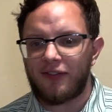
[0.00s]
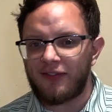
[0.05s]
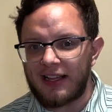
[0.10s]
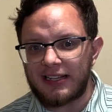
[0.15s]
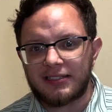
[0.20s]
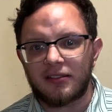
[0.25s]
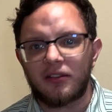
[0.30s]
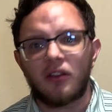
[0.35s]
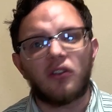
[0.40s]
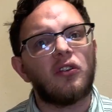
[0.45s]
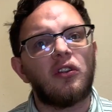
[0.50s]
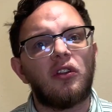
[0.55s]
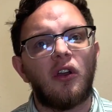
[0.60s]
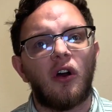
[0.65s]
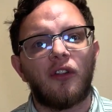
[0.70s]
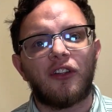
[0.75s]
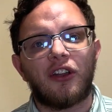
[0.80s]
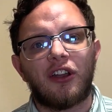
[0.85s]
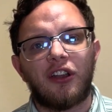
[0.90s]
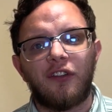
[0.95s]
That's literally
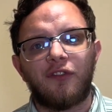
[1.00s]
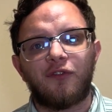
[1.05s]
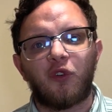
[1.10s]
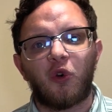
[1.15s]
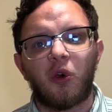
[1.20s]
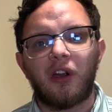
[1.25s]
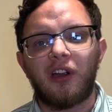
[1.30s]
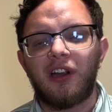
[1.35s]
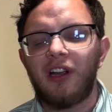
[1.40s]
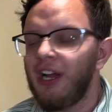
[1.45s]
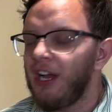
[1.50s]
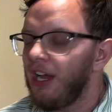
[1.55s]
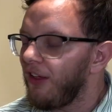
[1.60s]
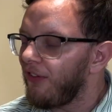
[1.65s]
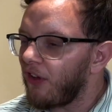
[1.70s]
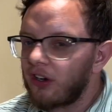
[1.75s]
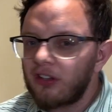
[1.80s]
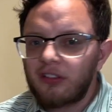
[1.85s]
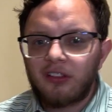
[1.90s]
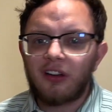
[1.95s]
all they're here for.
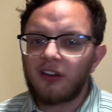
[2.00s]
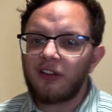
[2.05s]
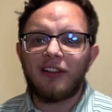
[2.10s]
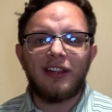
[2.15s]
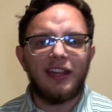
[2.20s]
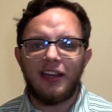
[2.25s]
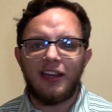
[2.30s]
They're literally